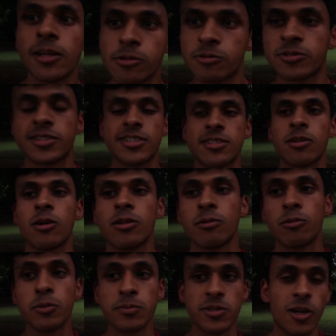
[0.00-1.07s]
entrances to all
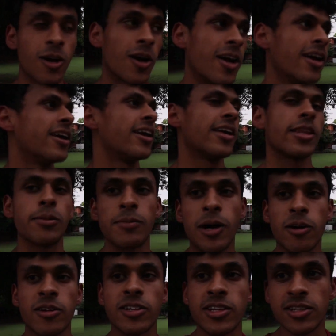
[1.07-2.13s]
the rooms are and the
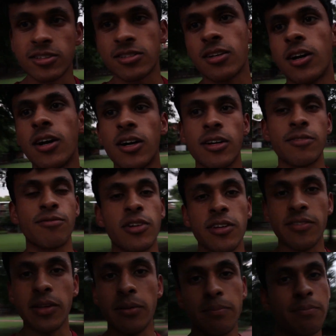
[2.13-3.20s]
balconies uh, in
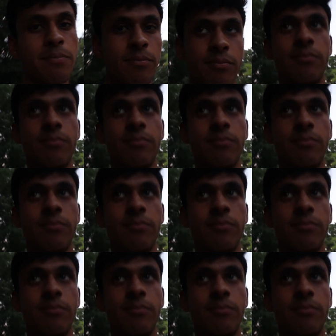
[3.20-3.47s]
front of them.